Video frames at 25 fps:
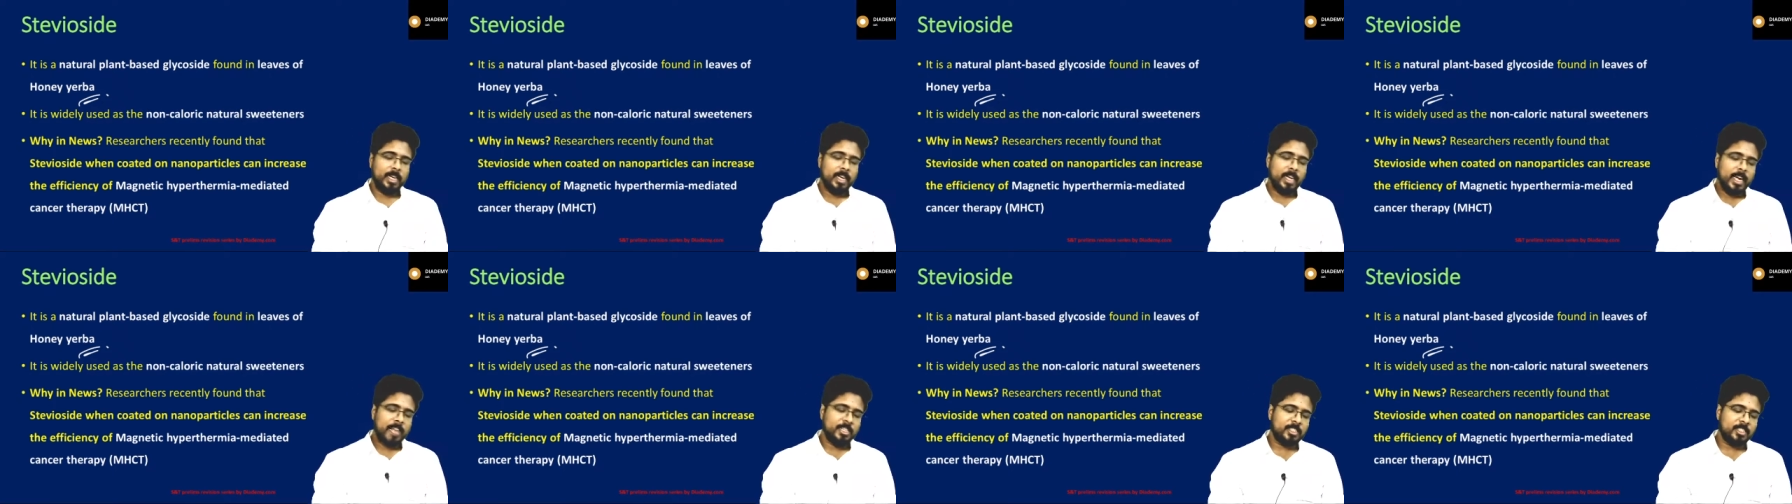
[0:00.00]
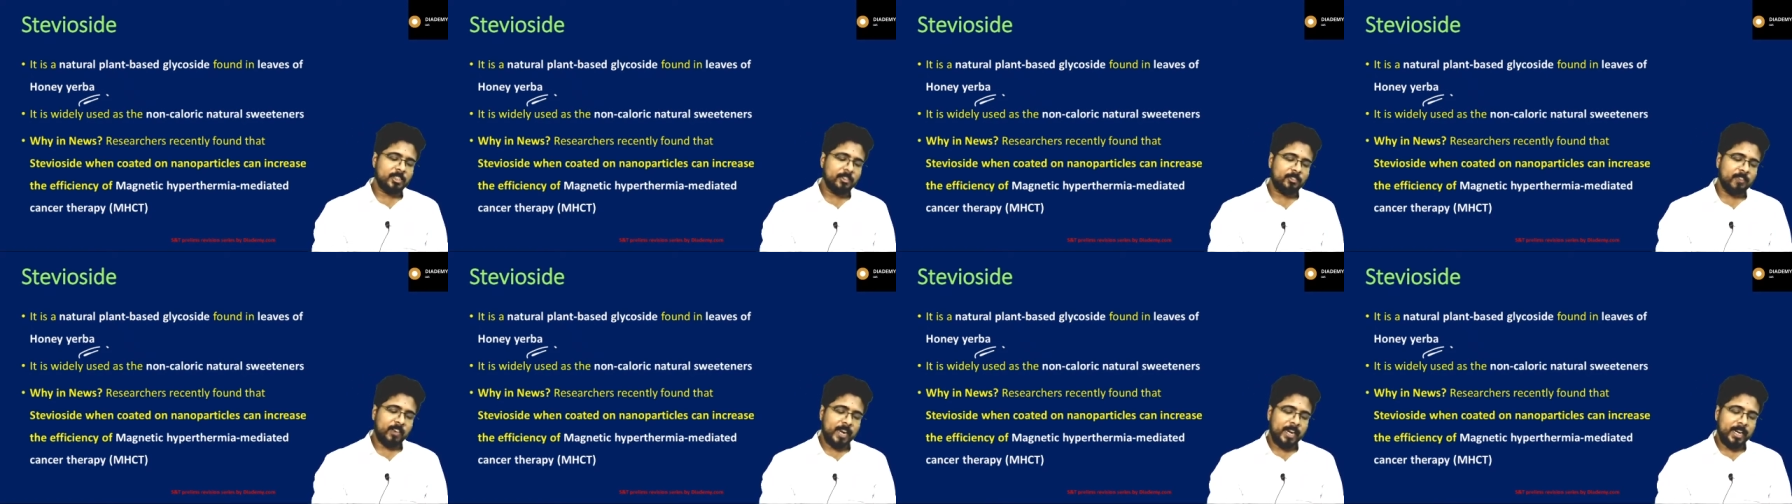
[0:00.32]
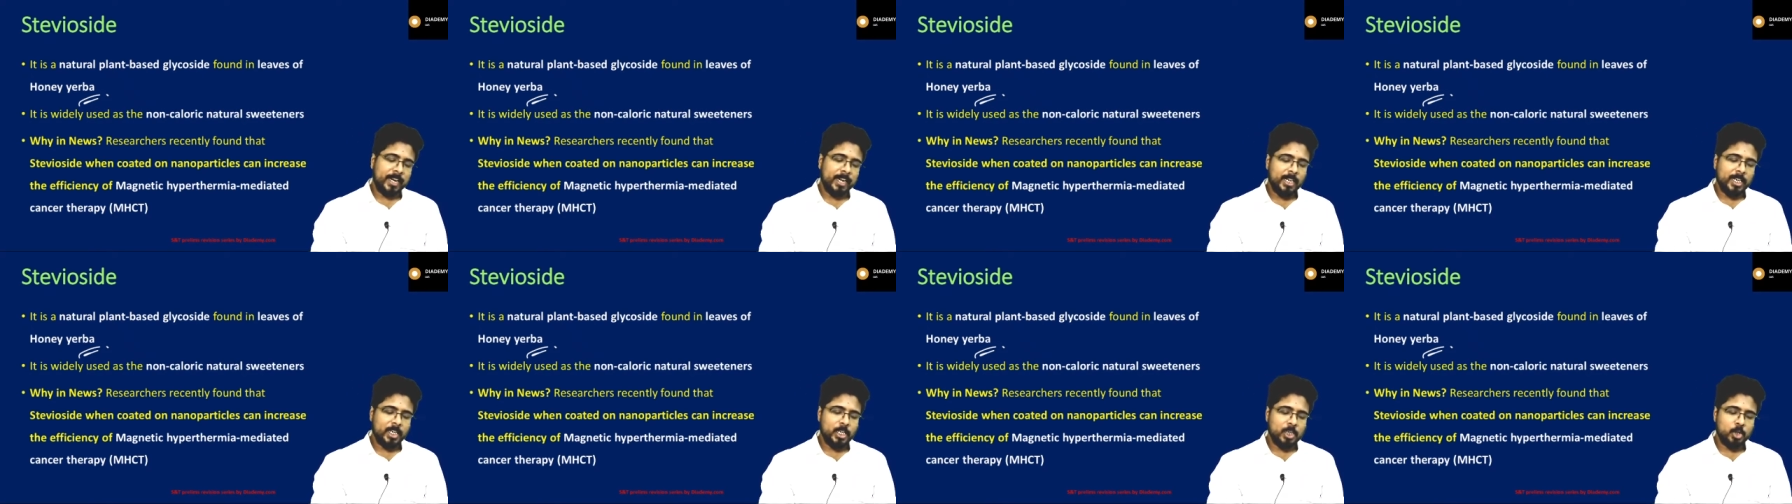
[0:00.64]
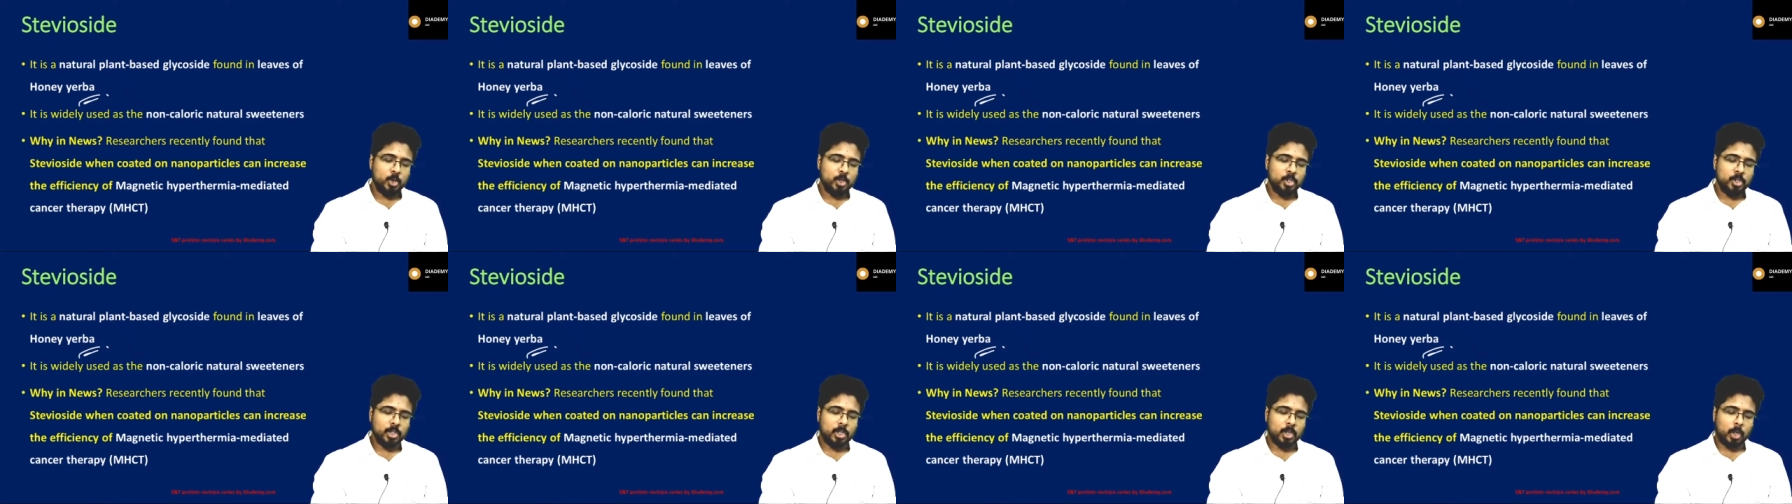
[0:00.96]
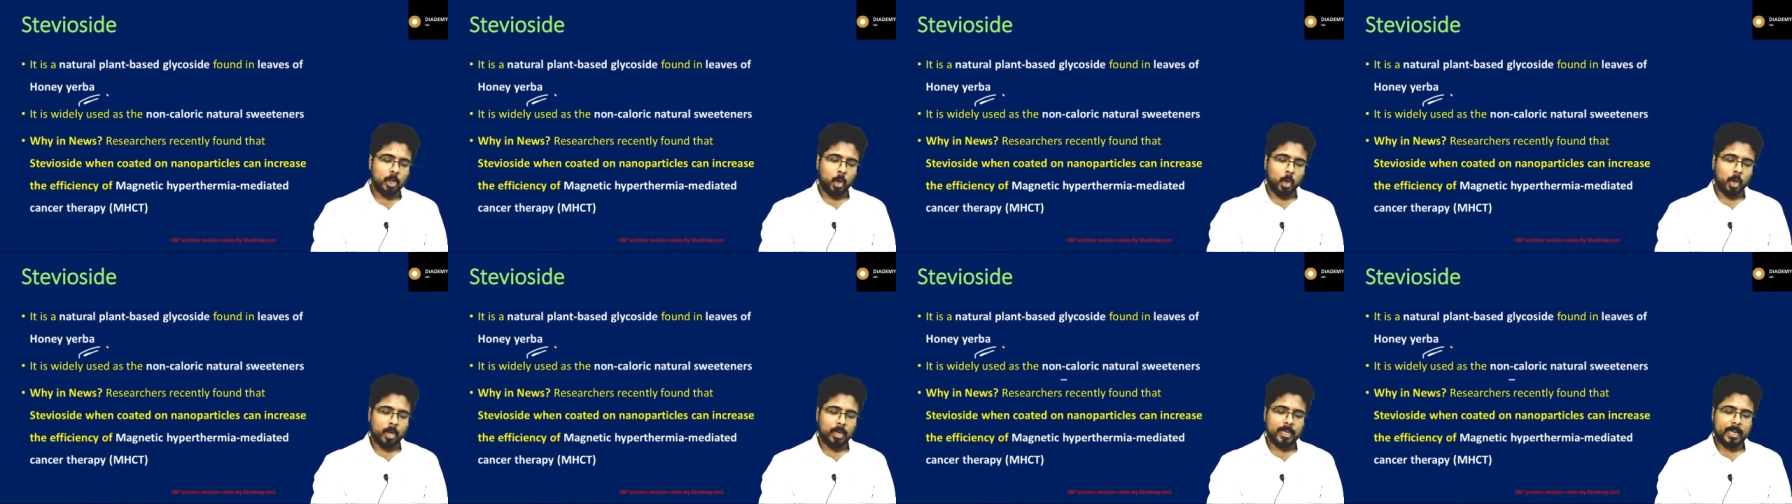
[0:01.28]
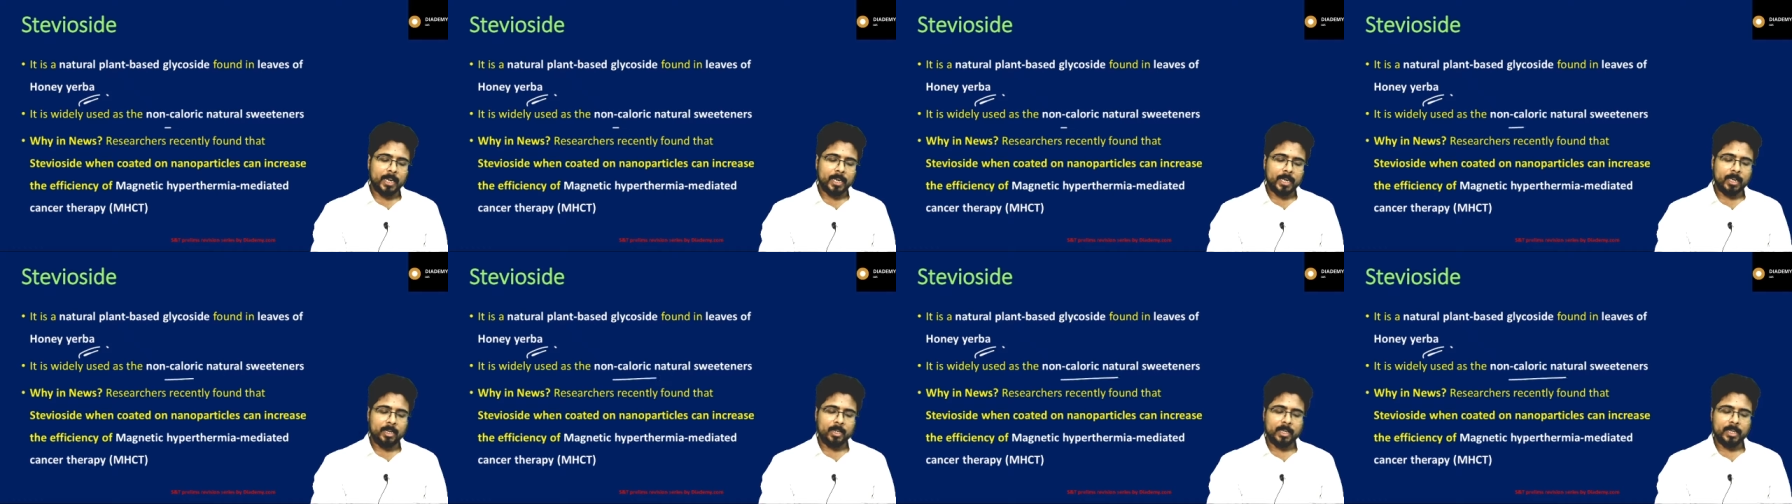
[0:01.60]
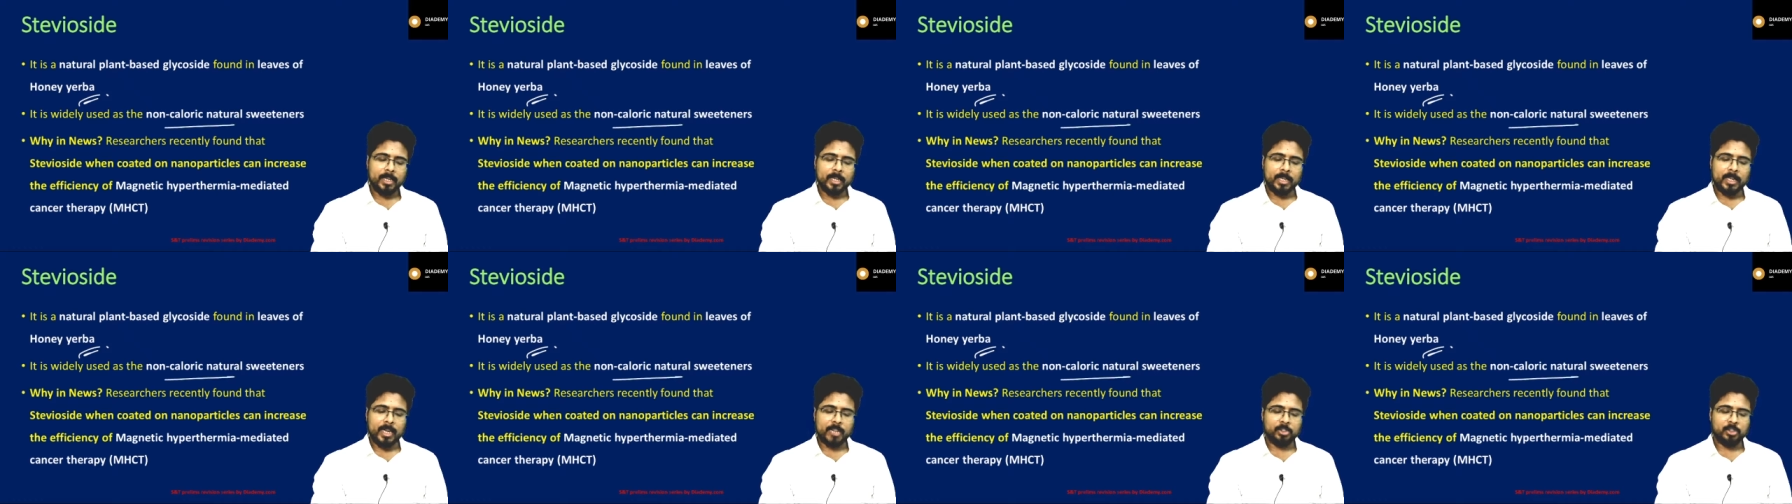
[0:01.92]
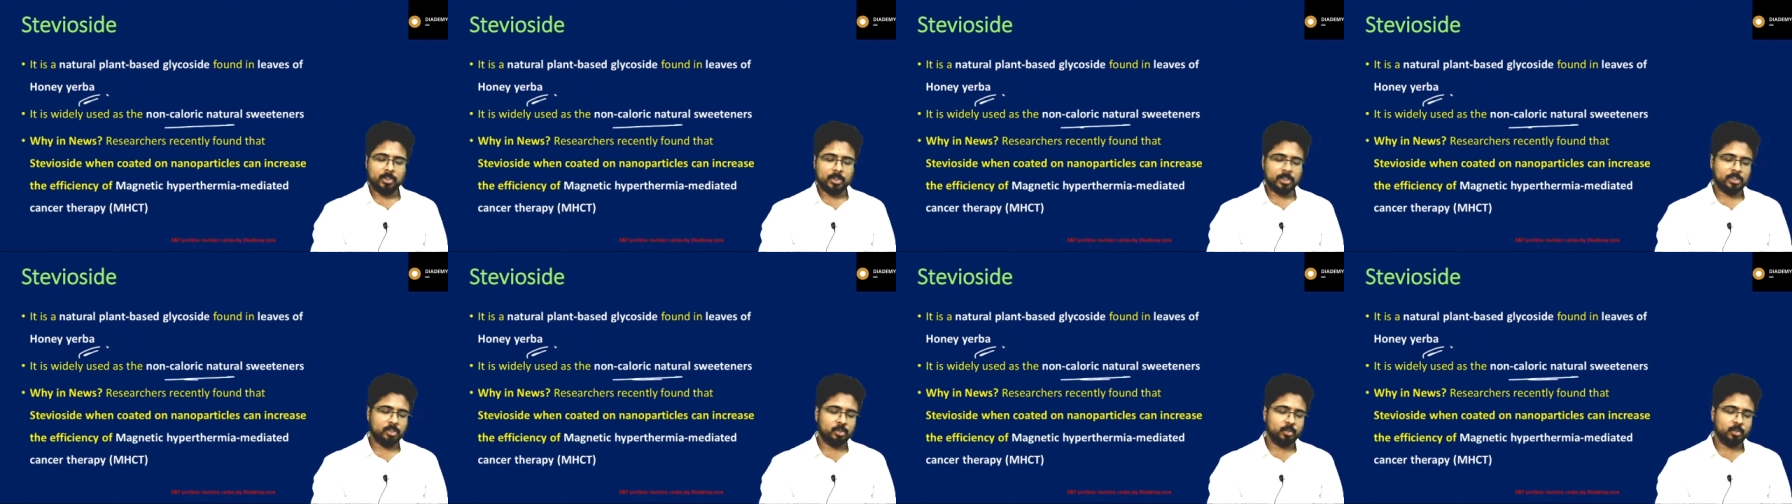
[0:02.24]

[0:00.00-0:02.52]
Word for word: It's a widely used non-caloric natural